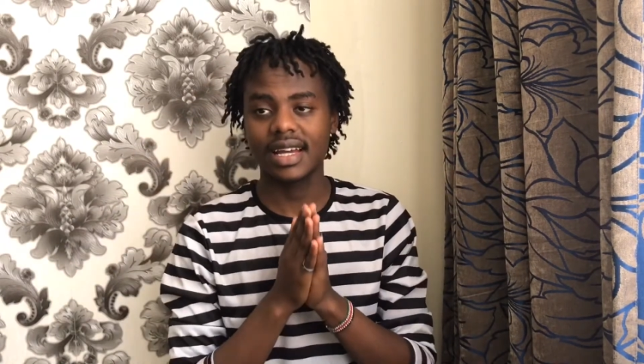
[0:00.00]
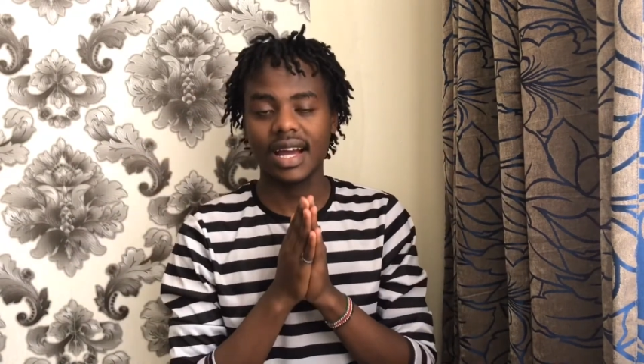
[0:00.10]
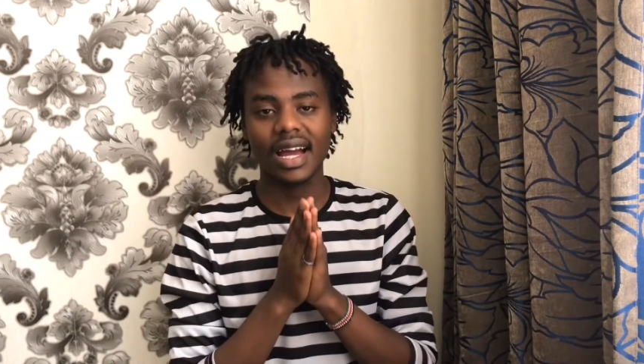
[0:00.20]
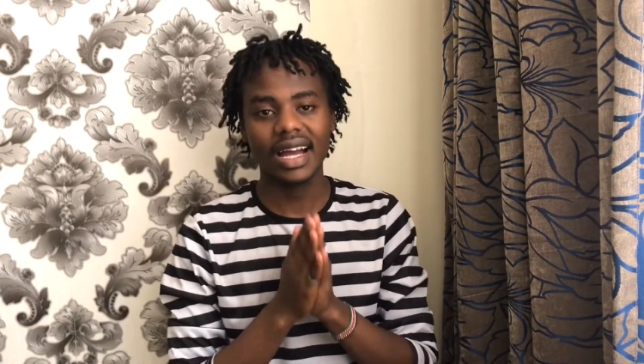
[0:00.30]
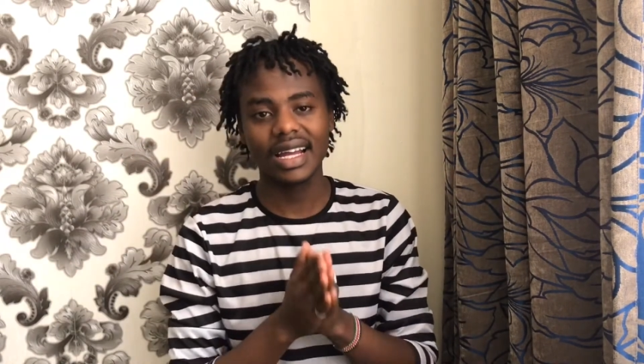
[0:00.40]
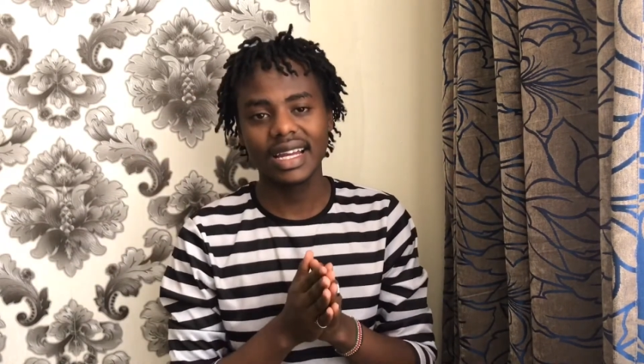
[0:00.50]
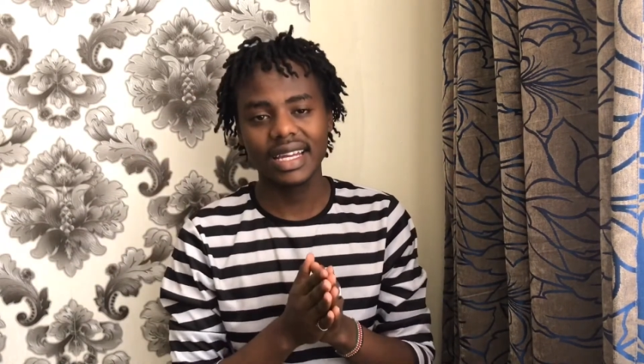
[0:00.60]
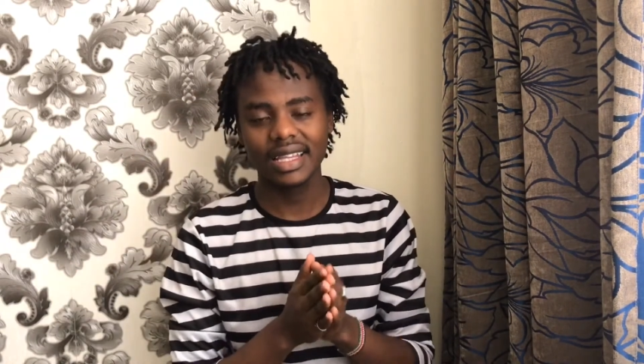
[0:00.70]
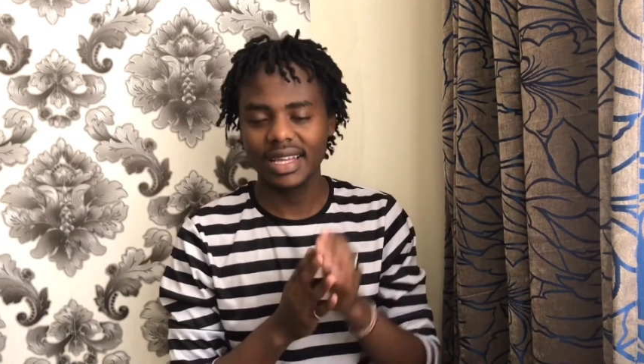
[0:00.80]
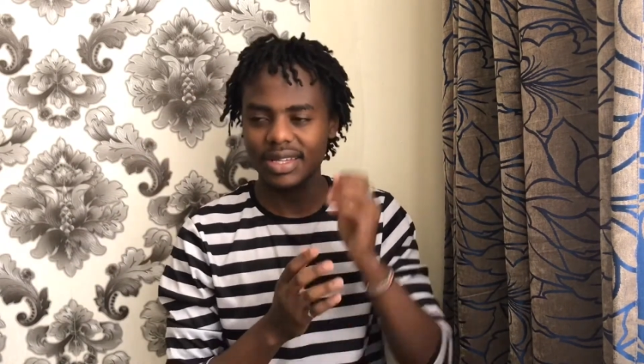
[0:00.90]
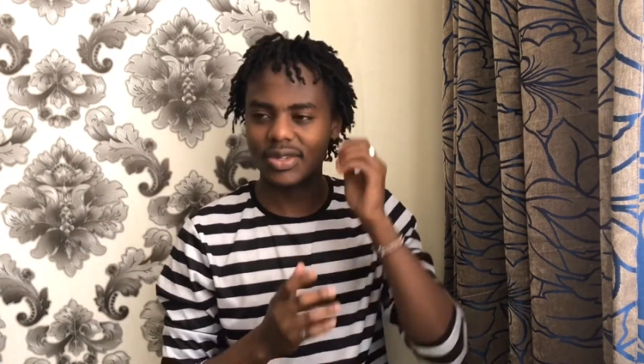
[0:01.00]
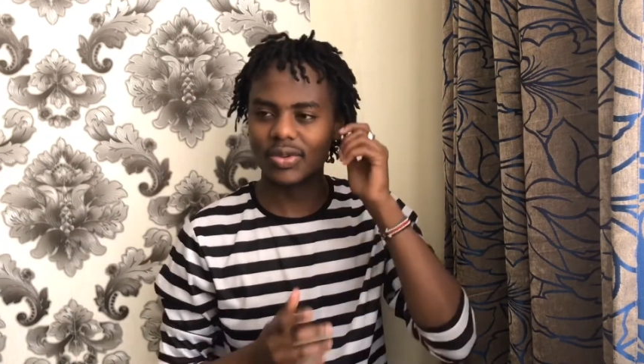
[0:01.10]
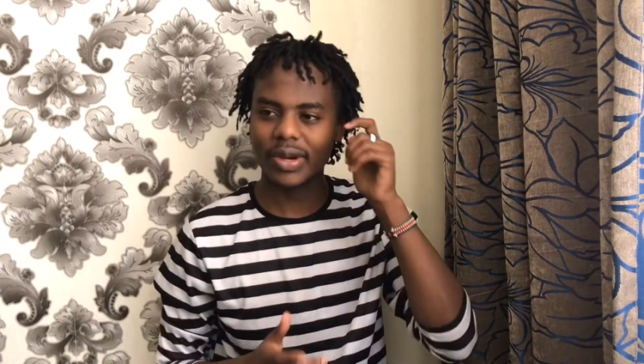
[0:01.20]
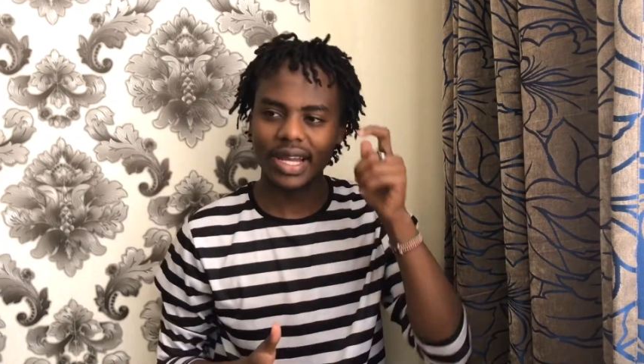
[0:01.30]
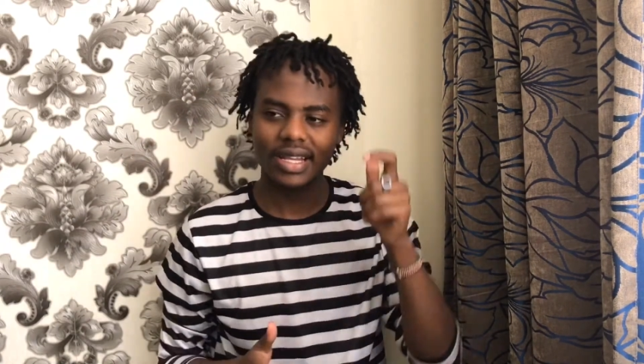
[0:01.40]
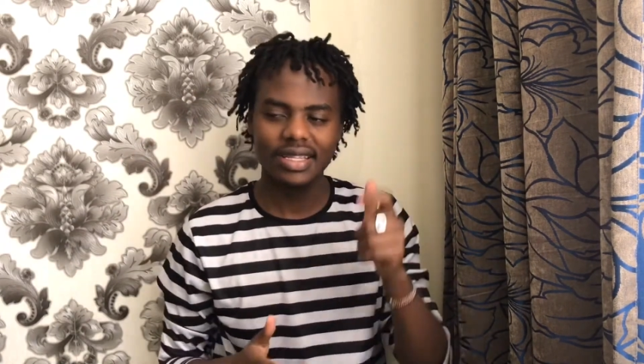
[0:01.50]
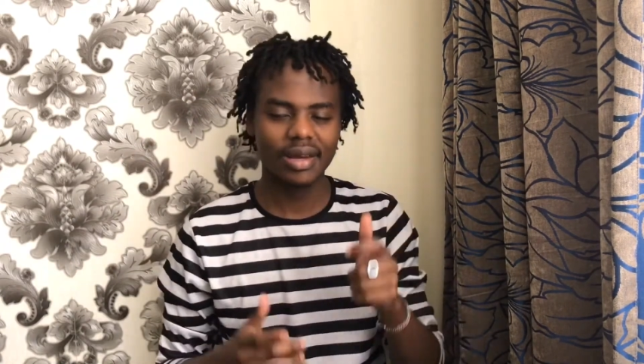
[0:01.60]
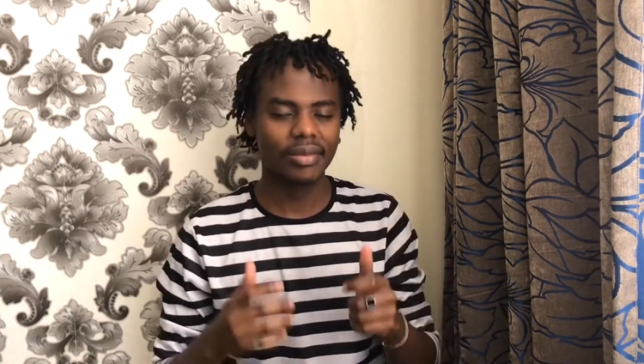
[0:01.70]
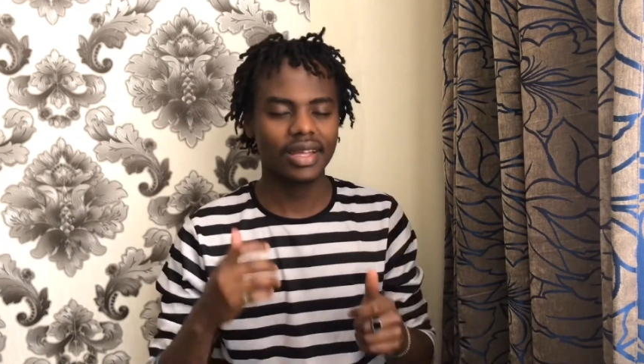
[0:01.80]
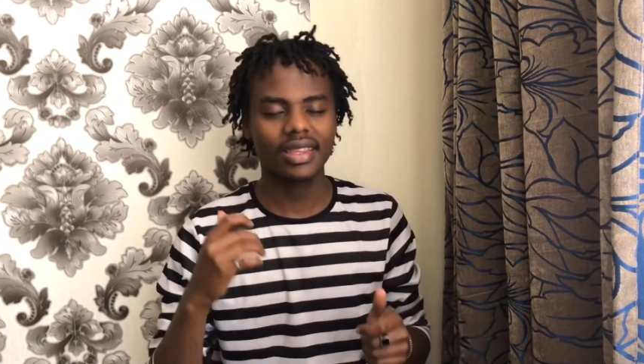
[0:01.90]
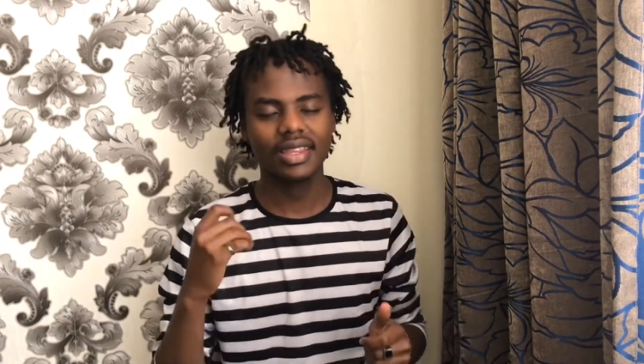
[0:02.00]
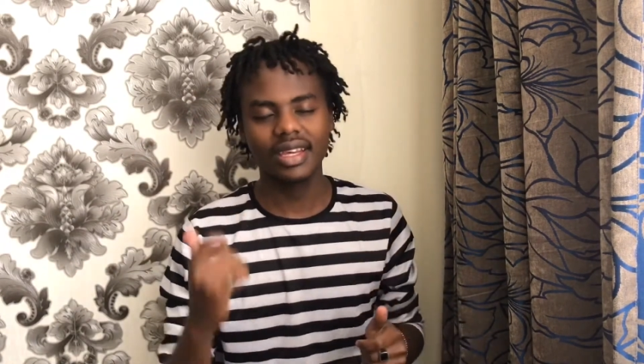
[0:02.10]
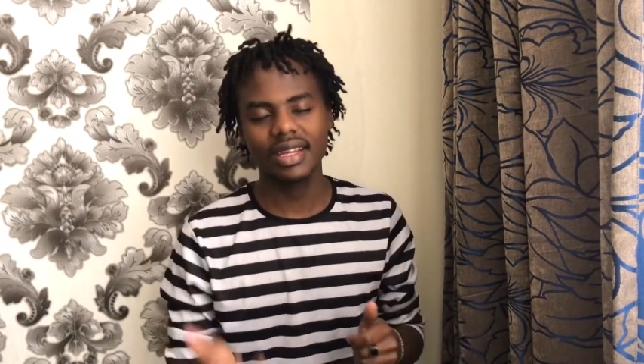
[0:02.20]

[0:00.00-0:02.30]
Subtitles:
ugly, they swell, some are thin,